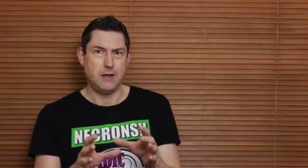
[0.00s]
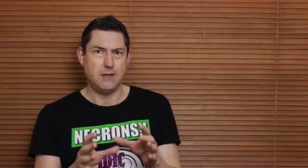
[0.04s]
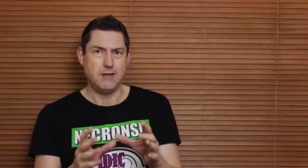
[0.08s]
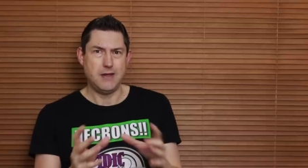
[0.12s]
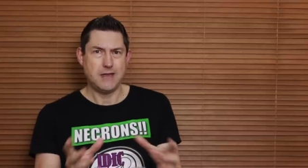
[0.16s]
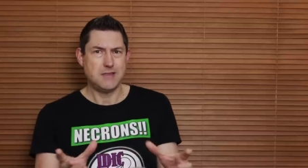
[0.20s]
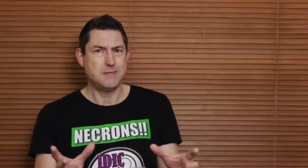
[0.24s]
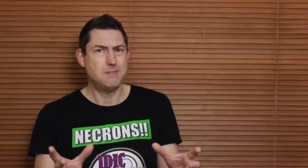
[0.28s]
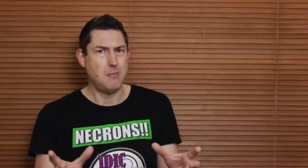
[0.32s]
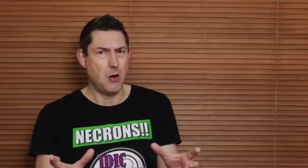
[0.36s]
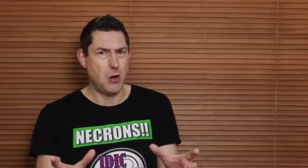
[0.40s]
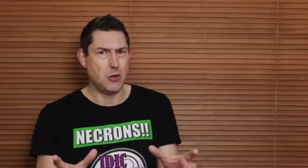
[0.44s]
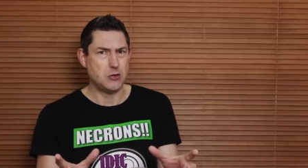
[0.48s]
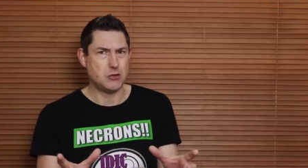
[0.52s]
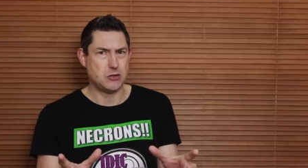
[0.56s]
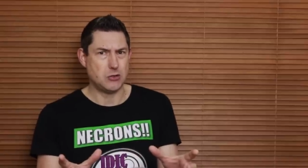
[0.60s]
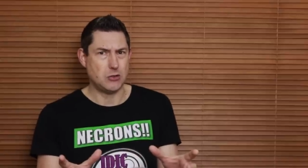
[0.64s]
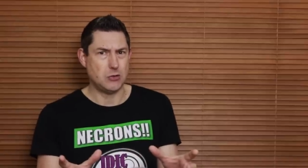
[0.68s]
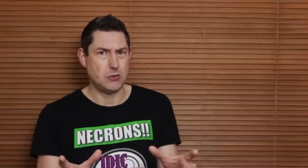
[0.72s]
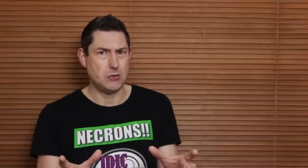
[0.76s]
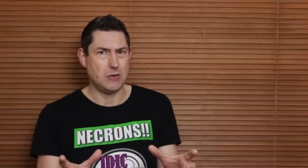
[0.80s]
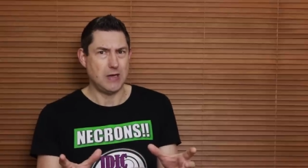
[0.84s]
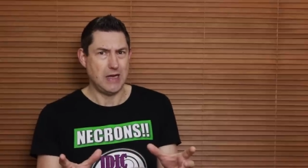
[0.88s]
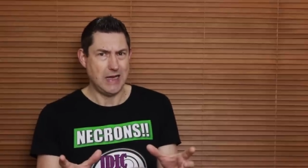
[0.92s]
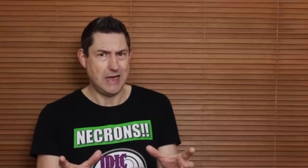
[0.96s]
this
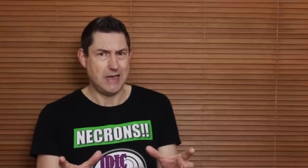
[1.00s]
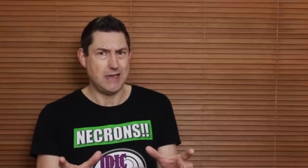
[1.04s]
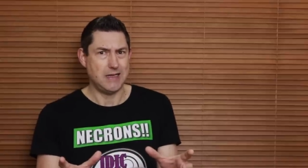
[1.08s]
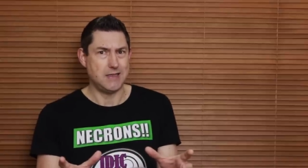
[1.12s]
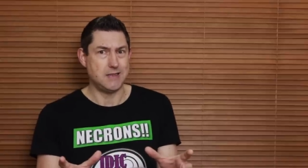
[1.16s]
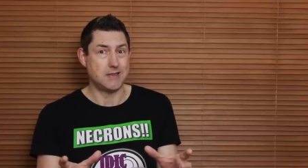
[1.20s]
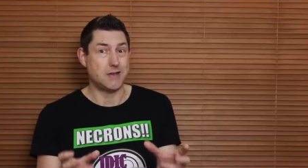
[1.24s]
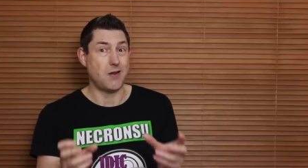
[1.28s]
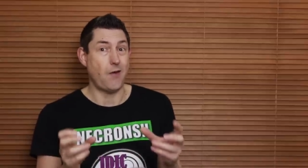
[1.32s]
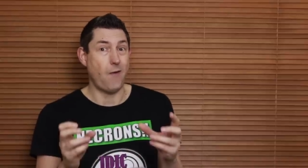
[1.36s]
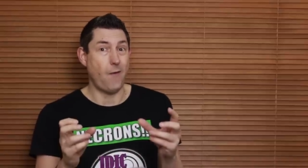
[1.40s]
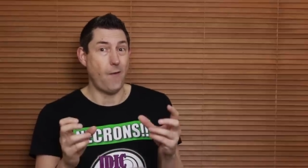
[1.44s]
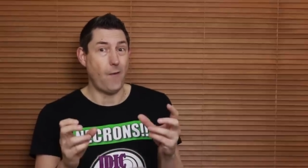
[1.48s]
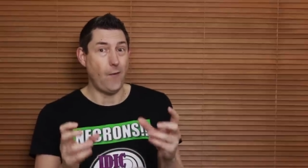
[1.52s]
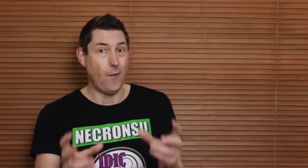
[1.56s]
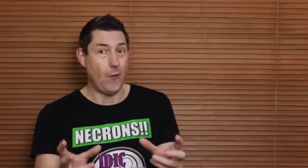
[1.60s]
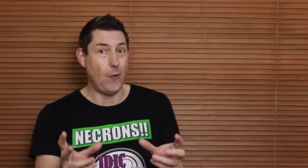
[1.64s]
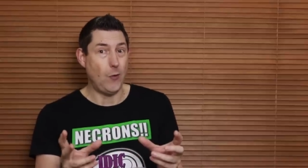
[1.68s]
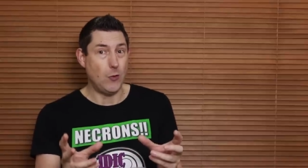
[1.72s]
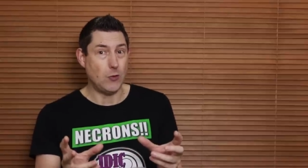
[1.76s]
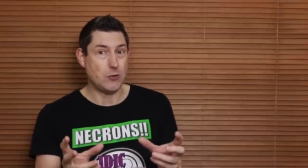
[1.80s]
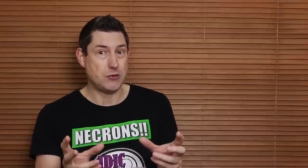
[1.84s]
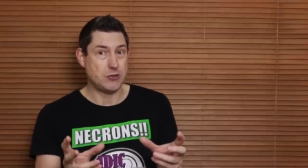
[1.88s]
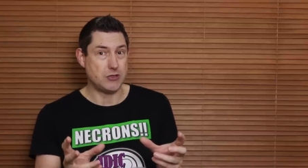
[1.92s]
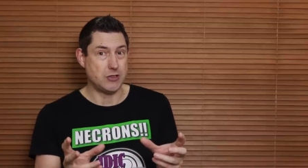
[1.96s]
model is
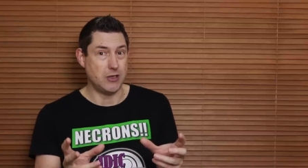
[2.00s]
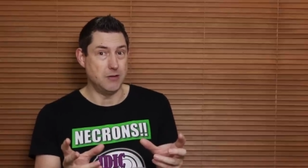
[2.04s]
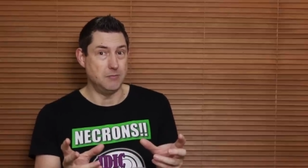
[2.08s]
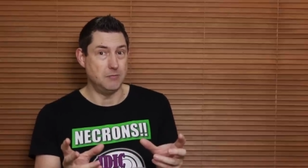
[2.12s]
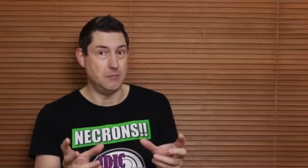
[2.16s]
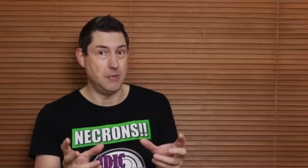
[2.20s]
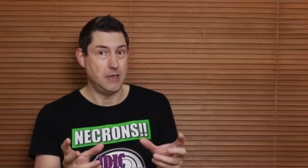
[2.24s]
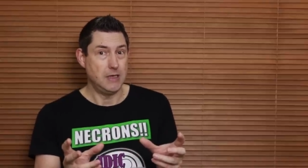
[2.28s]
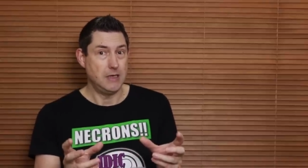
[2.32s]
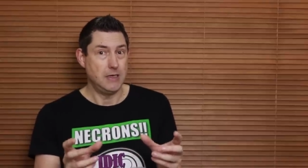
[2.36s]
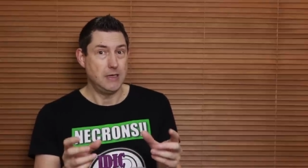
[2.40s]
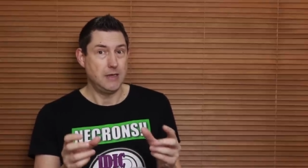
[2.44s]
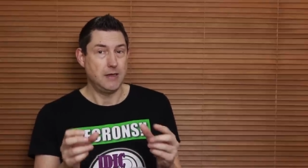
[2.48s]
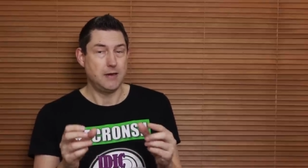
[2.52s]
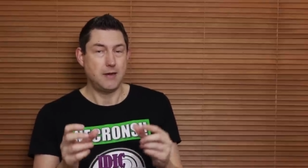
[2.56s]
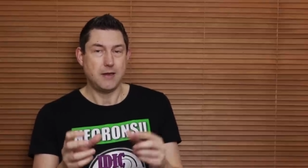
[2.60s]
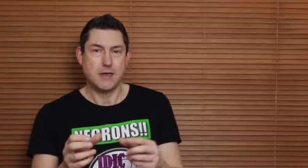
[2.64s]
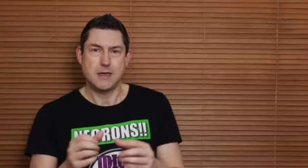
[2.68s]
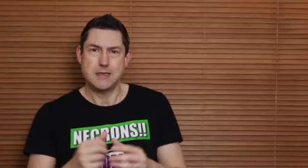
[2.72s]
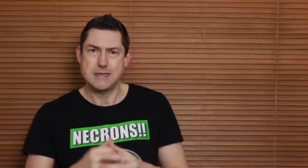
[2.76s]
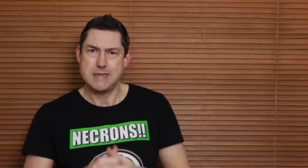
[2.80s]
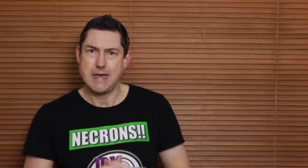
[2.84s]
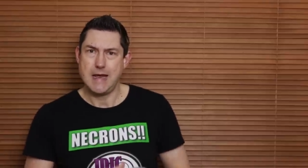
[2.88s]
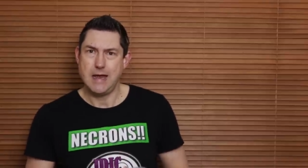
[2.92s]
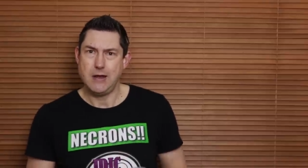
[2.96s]
awesome, and I
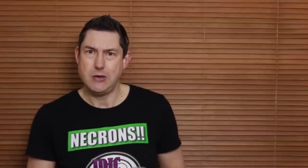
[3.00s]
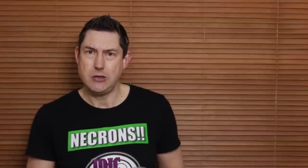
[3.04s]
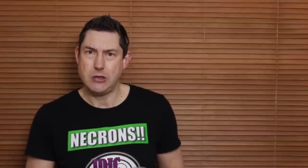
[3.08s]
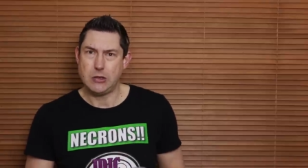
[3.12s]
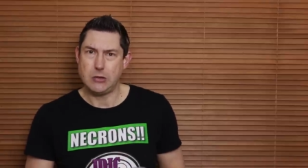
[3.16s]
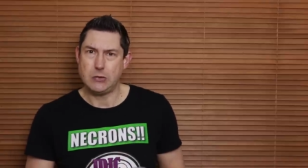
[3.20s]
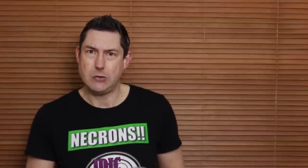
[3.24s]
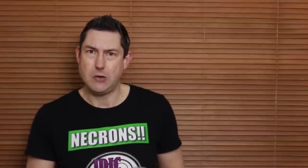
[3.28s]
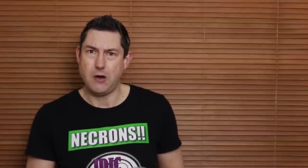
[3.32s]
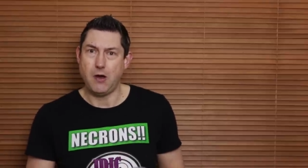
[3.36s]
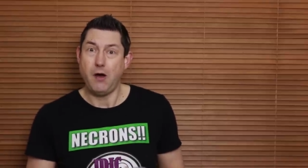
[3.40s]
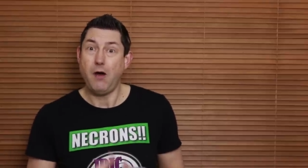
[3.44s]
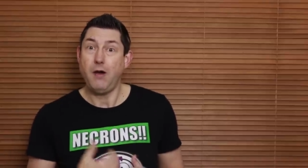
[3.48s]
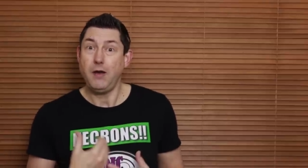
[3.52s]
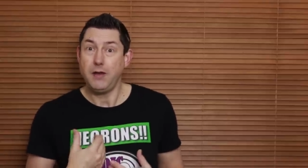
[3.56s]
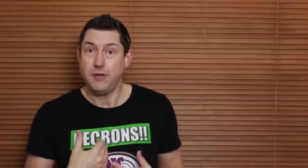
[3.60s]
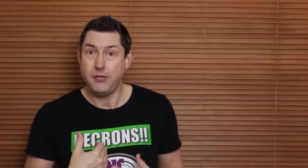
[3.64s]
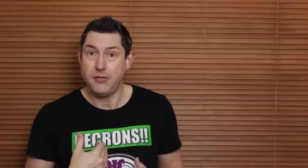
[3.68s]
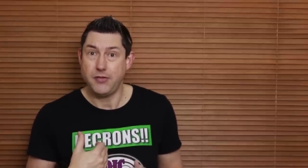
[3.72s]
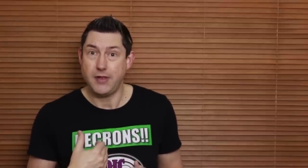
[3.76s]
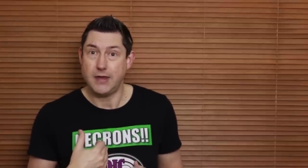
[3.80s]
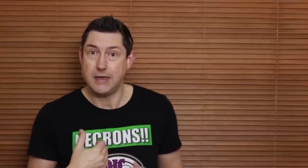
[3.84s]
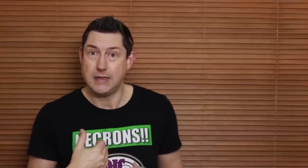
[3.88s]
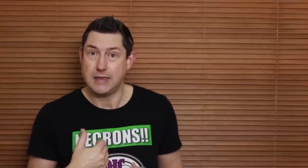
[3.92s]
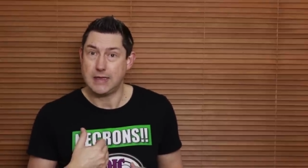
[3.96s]
can tell you, I
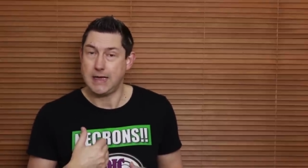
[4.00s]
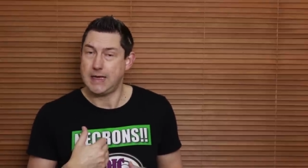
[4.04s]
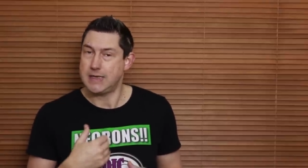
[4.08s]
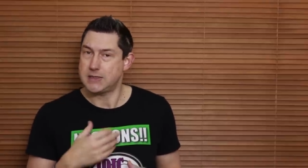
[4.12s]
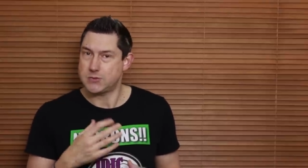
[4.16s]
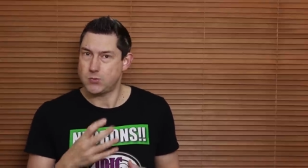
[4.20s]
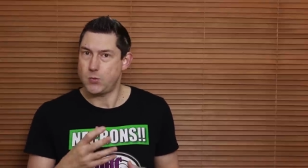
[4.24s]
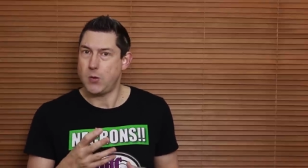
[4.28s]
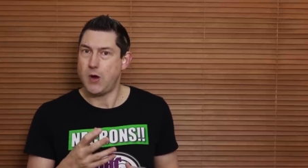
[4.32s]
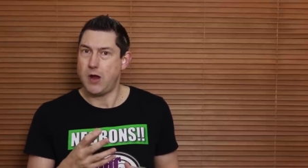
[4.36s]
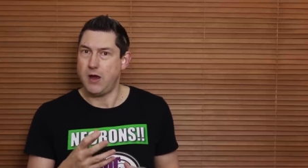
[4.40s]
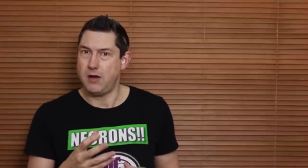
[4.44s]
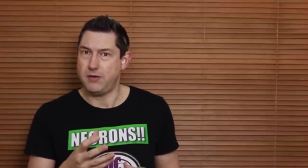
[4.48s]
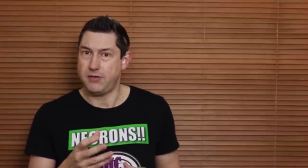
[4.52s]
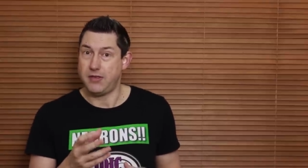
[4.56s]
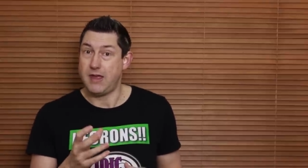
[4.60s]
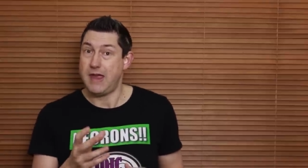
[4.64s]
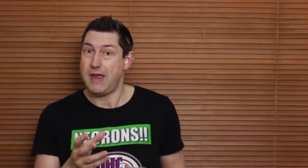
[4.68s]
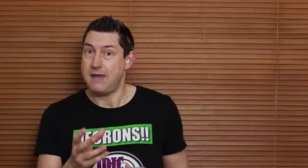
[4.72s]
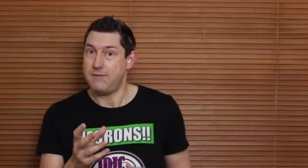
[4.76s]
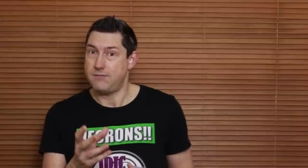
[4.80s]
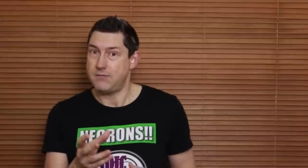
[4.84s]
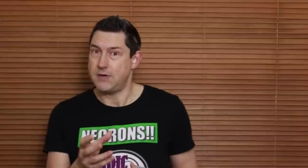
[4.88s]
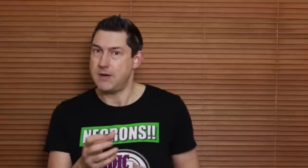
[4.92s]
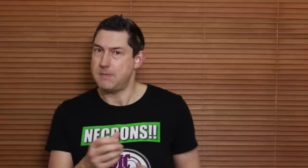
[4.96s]
think it's worth
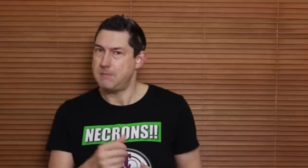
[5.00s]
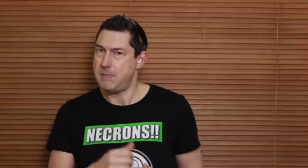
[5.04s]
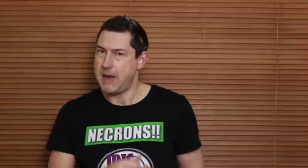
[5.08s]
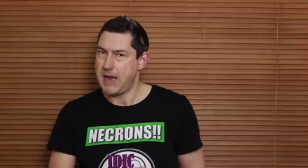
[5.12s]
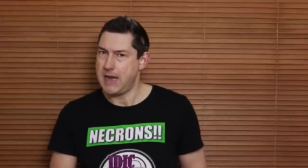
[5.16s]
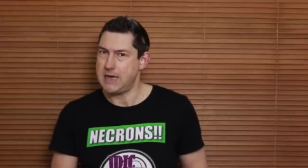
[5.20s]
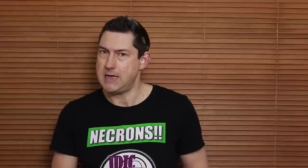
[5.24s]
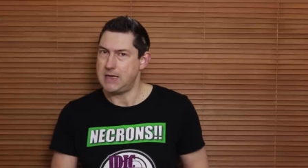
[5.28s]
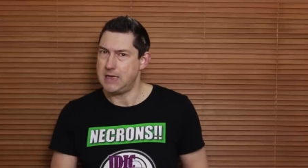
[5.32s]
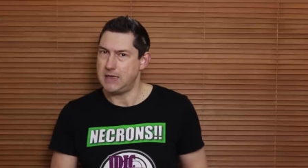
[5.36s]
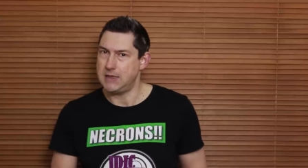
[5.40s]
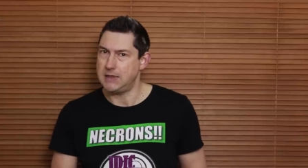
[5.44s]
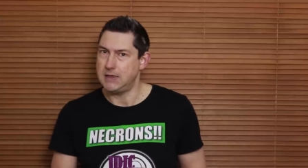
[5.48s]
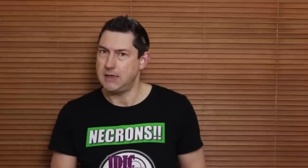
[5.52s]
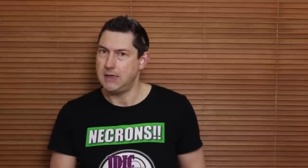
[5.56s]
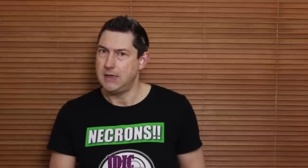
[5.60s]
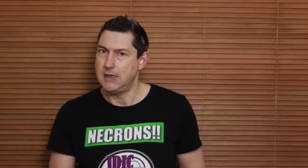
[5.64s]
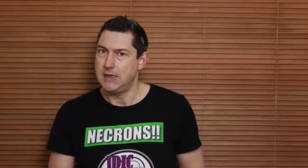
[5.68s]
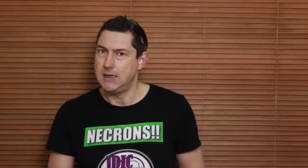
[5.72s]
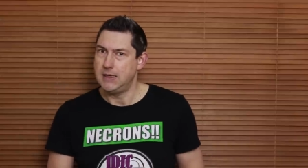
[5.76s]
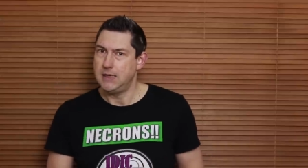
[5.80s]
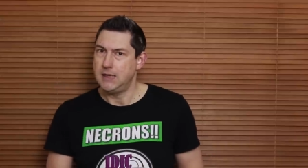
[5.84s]
every penny.